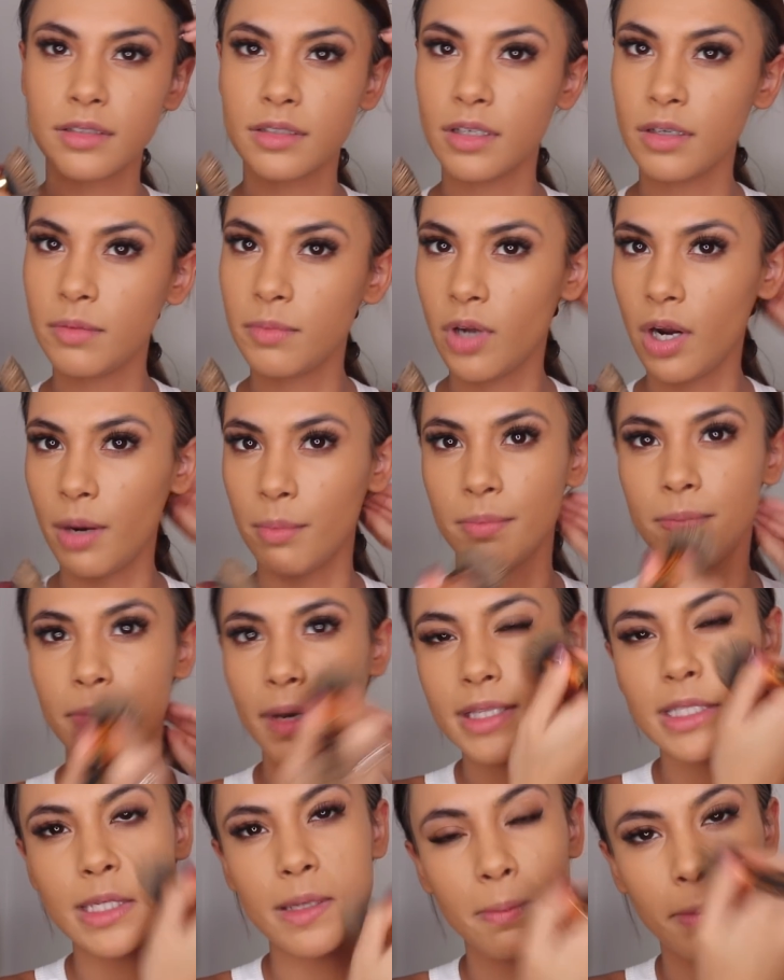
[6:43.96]
I'm going
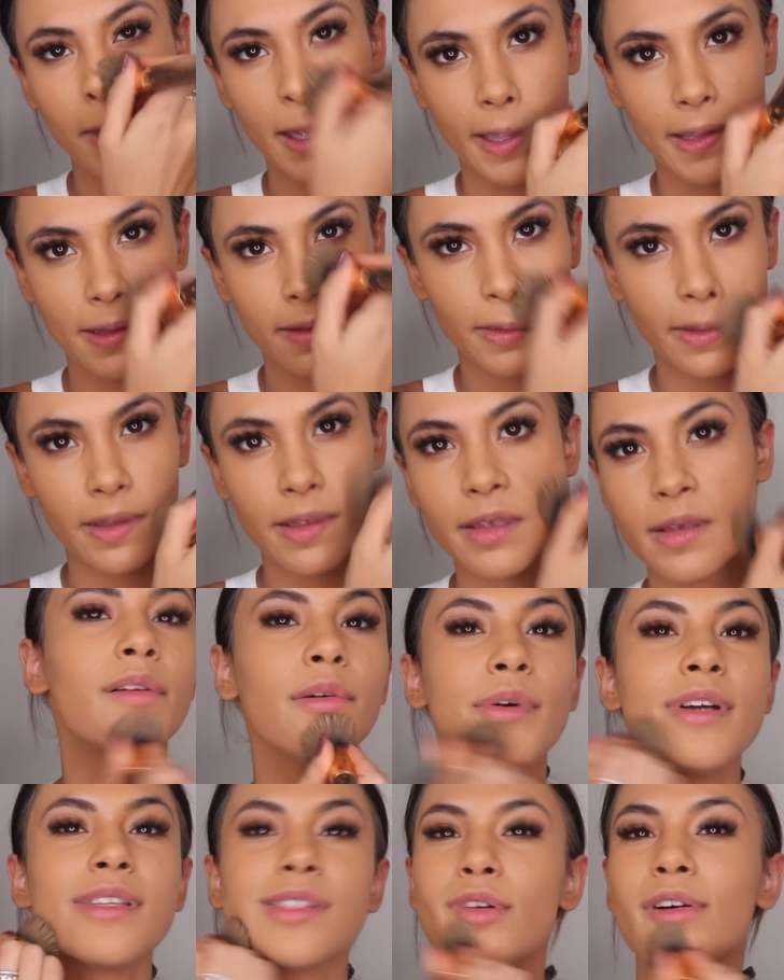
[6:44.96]
bloody mess.
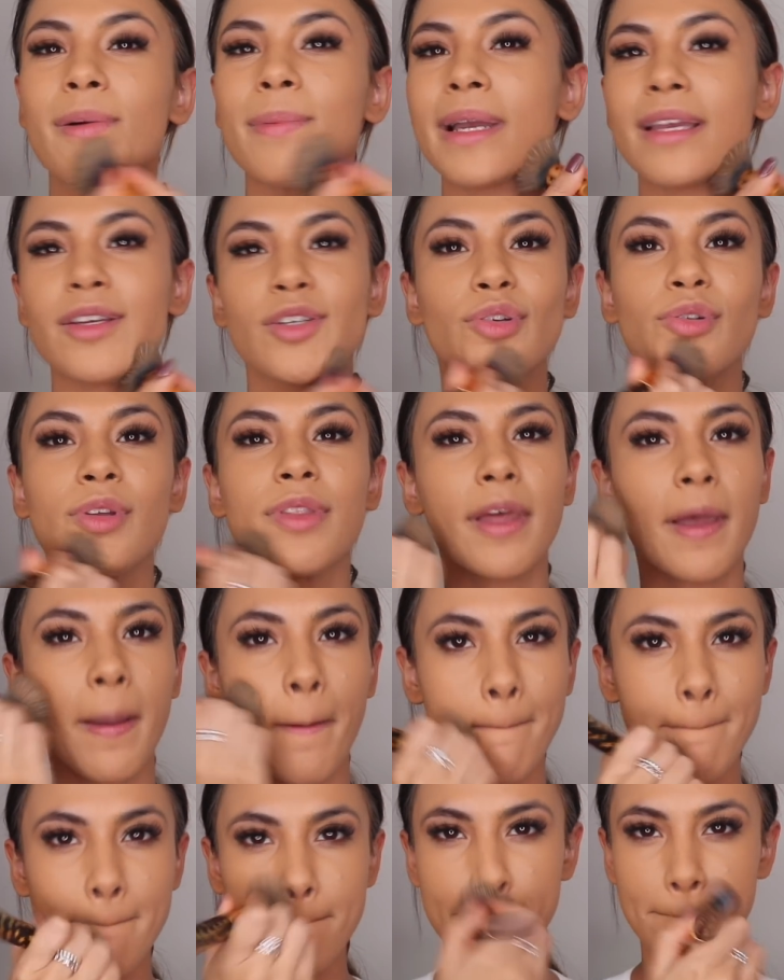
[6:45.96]
Always got to make sure that
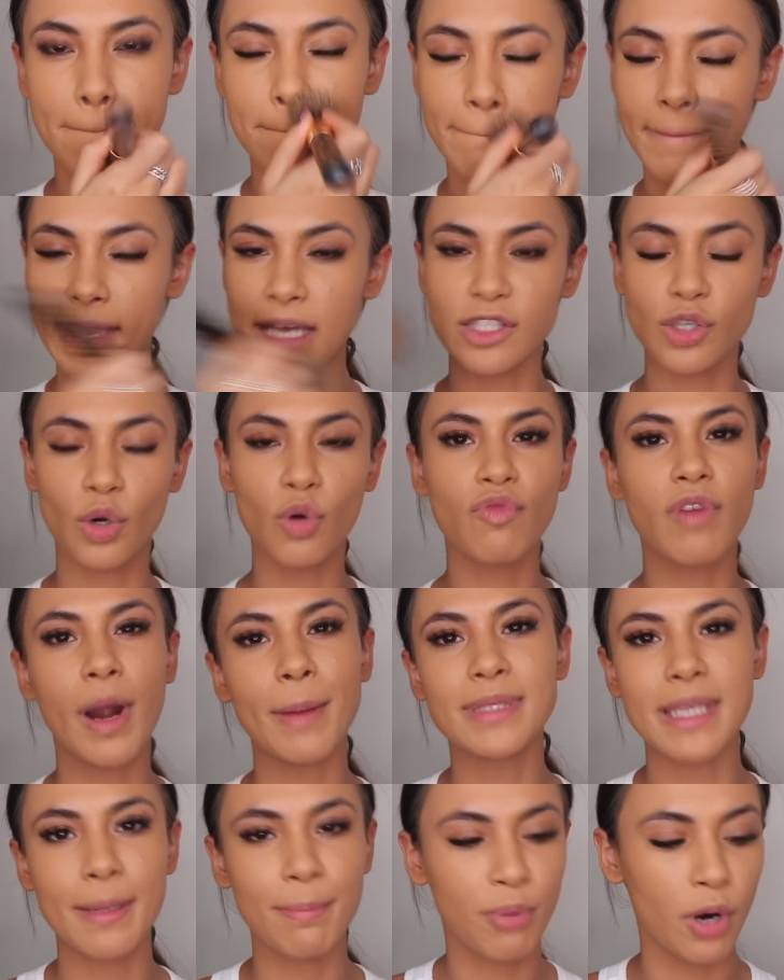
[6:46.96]
it's all
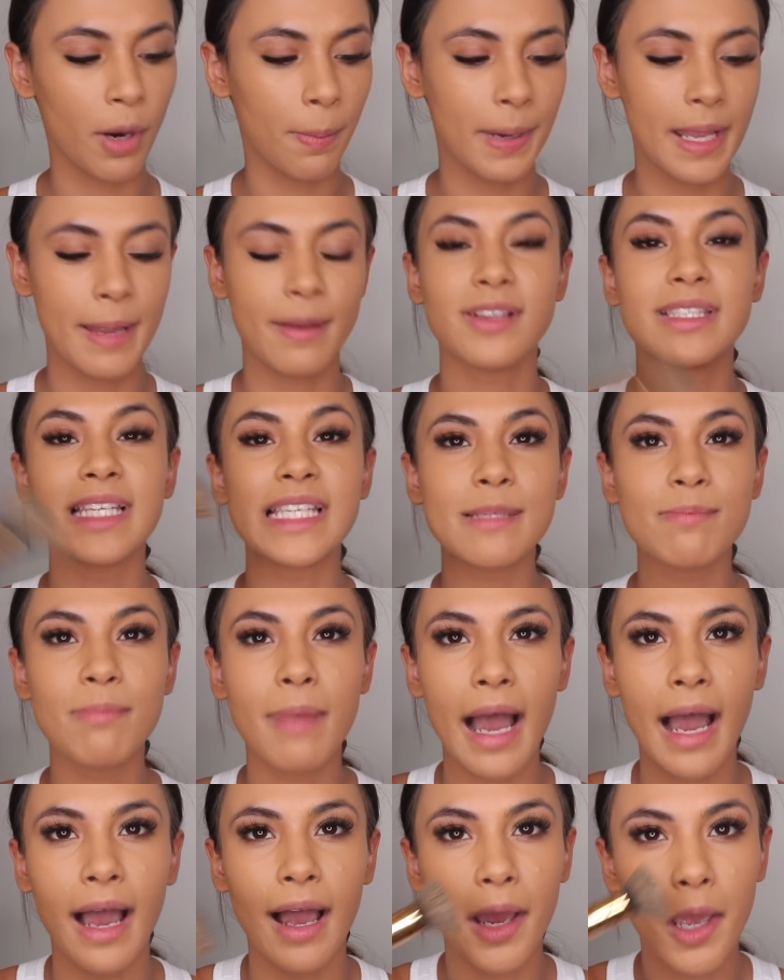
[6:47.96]
rubbed in properly, because it's
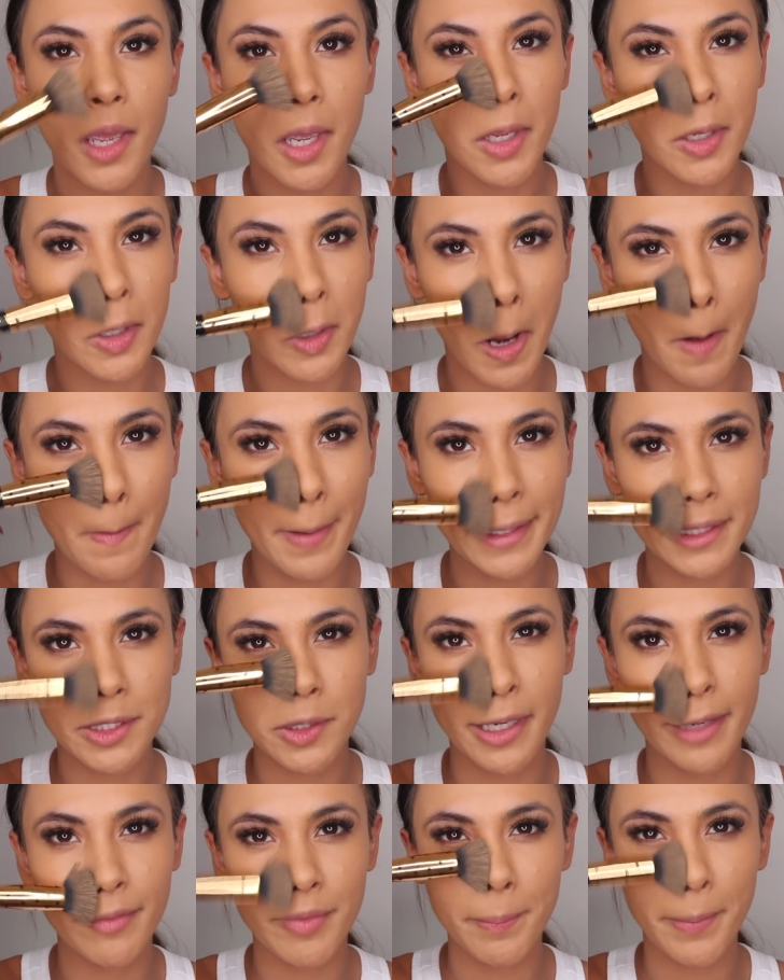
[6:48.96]
matte. You've got to make sure
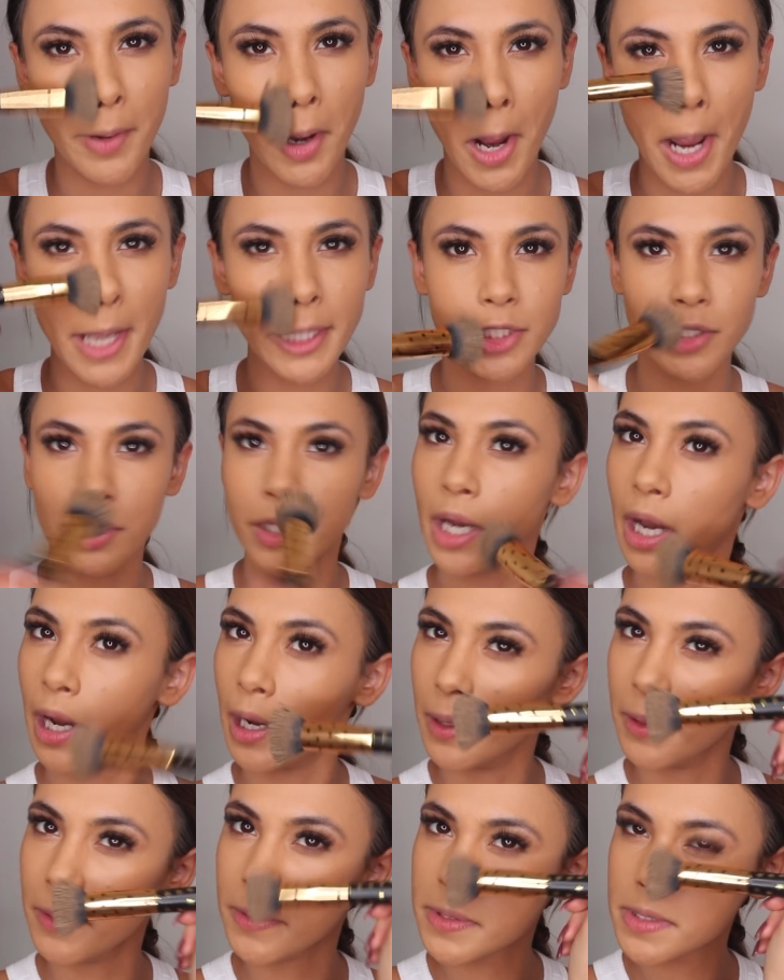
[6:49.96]
even behind your
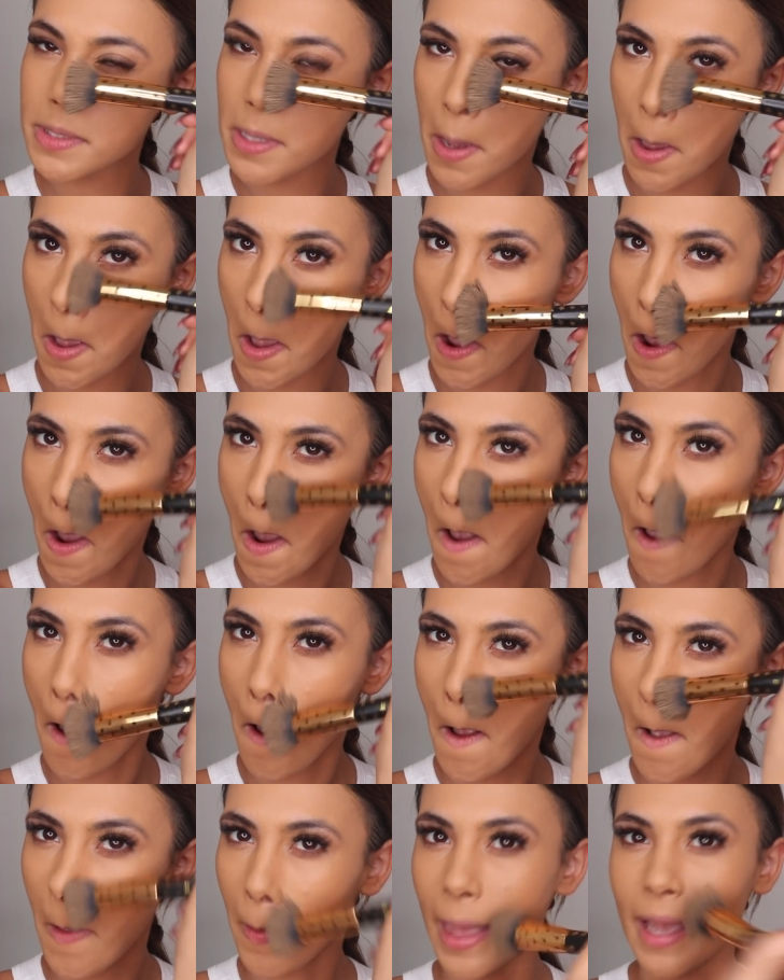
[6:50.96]
nose
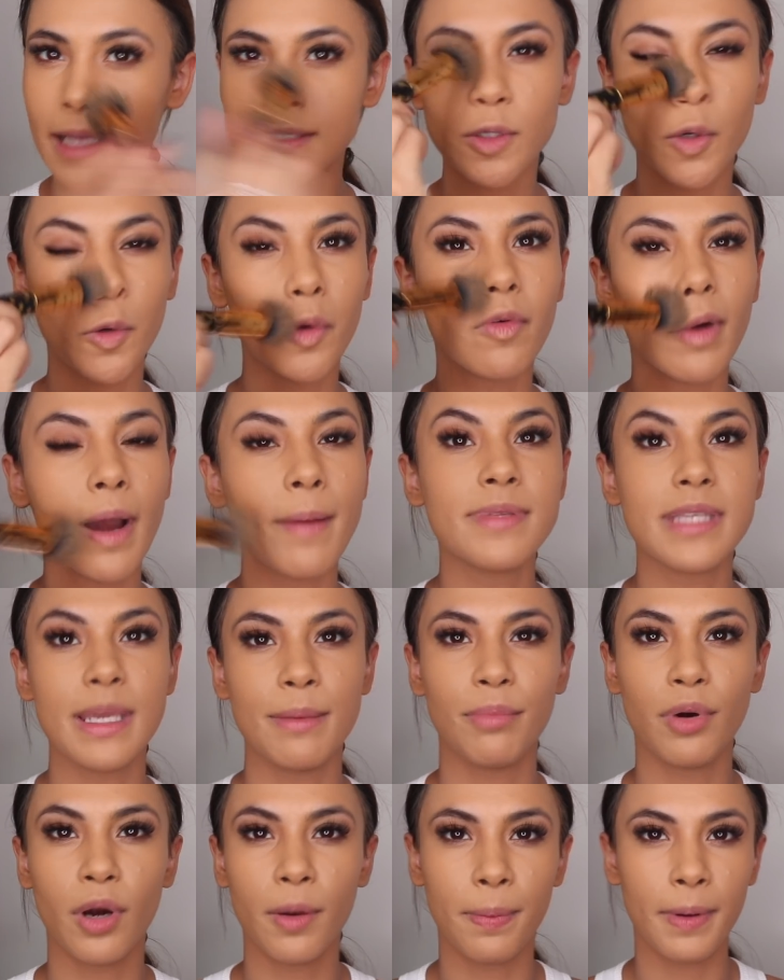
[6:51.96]
that it's all rubbed in
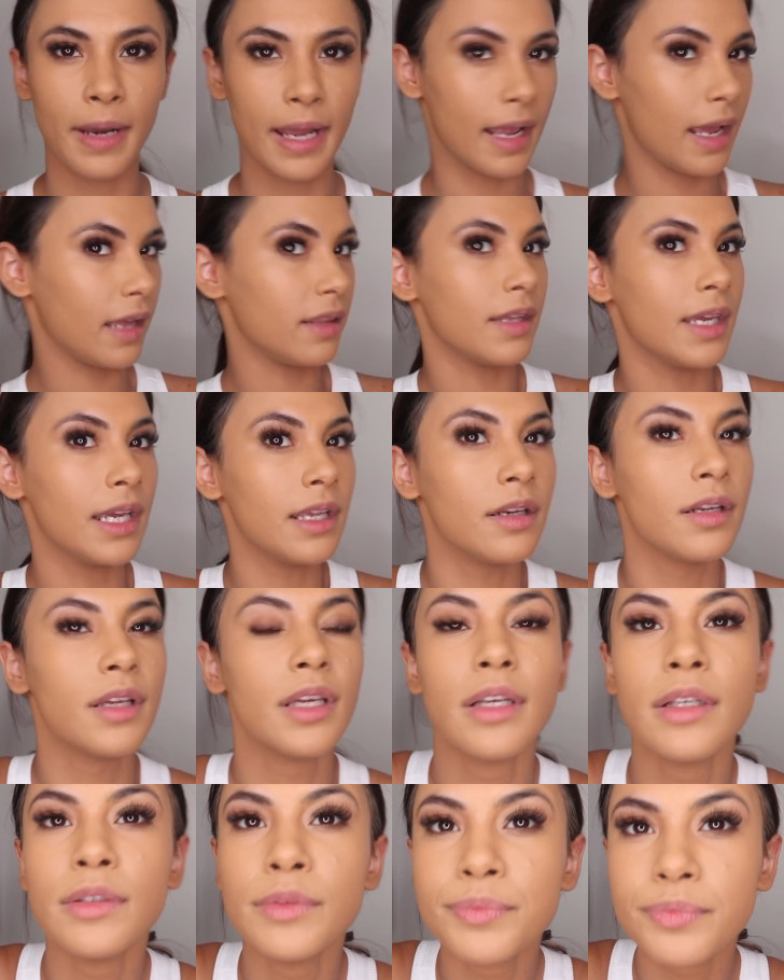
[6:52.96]
properly, and then,
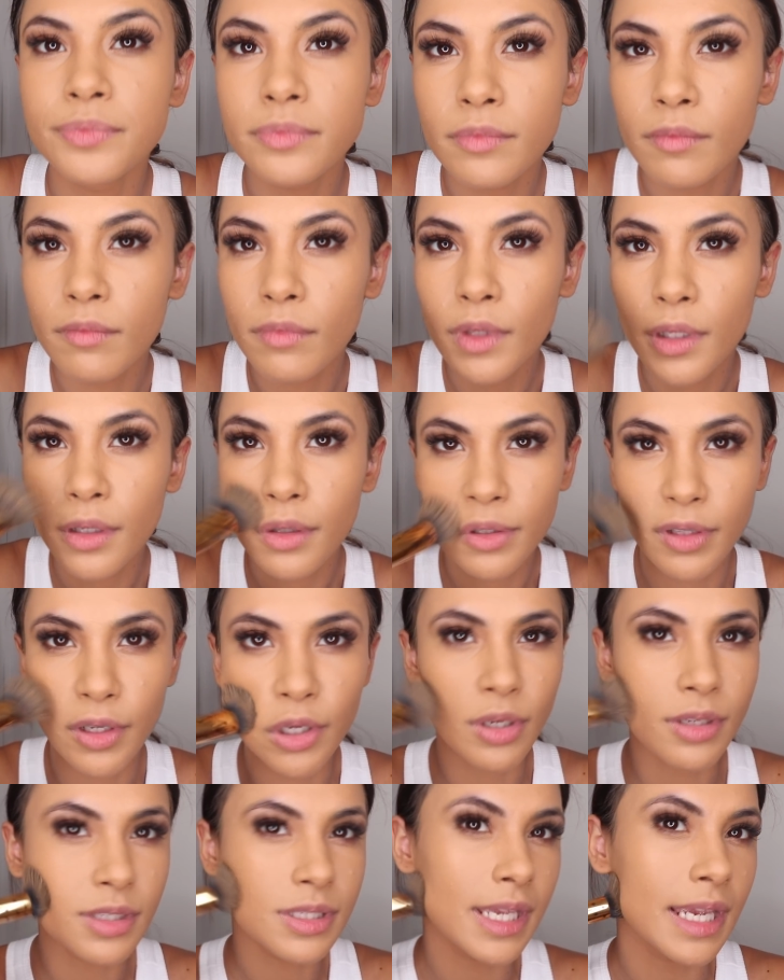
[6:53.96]
so you
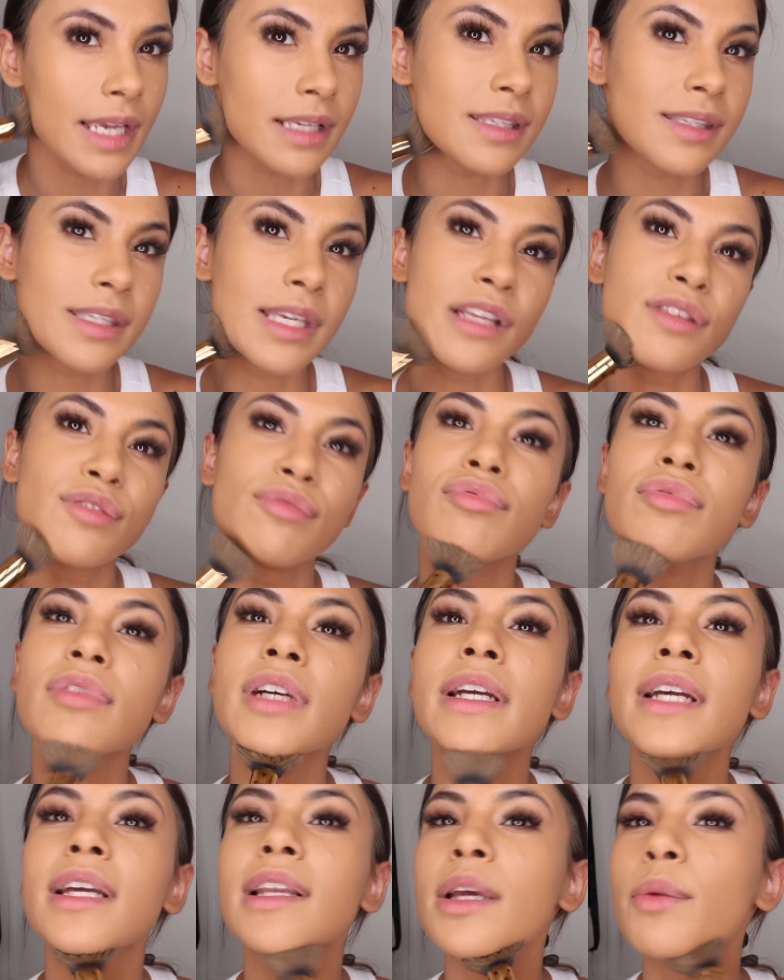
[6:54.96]
can see it sits
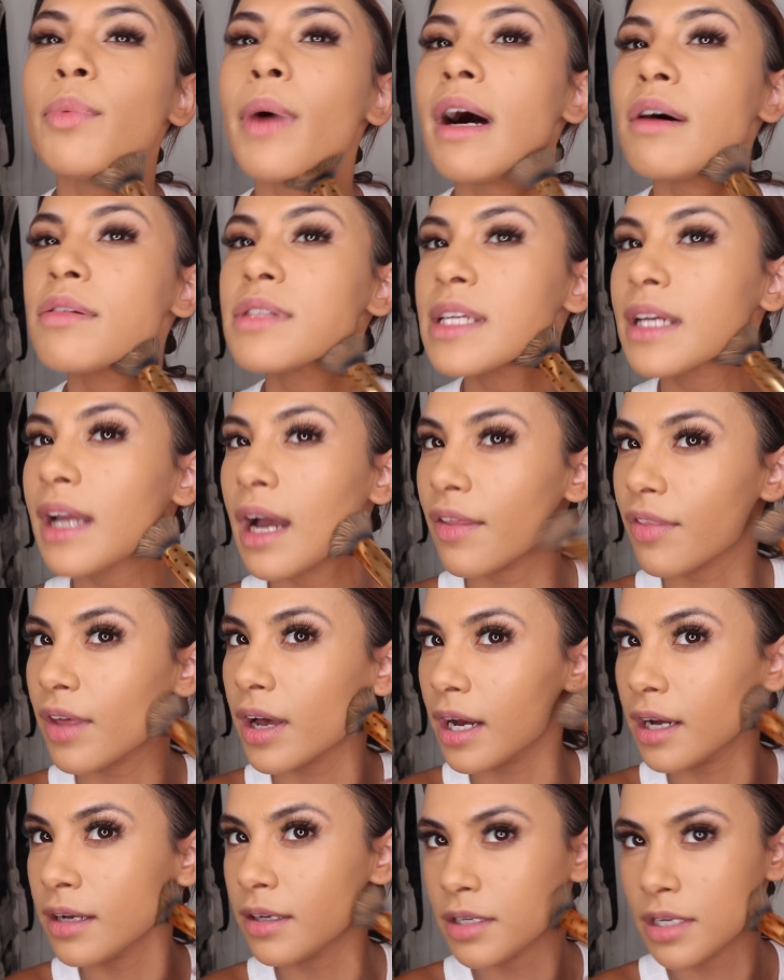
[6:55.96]
really well
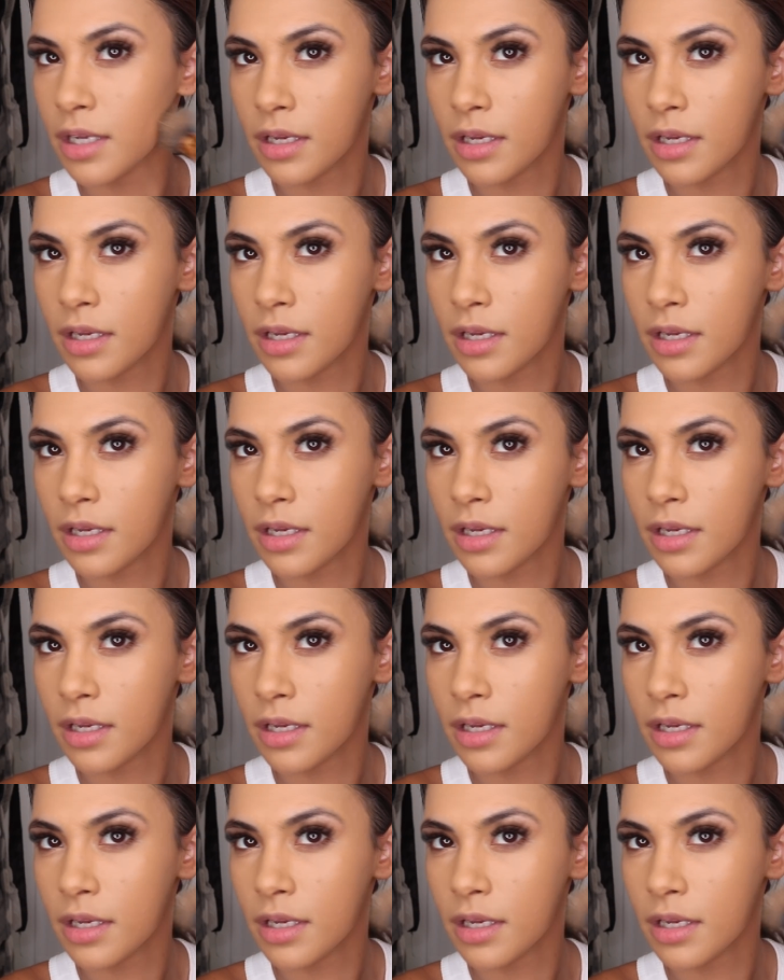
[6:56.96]
together.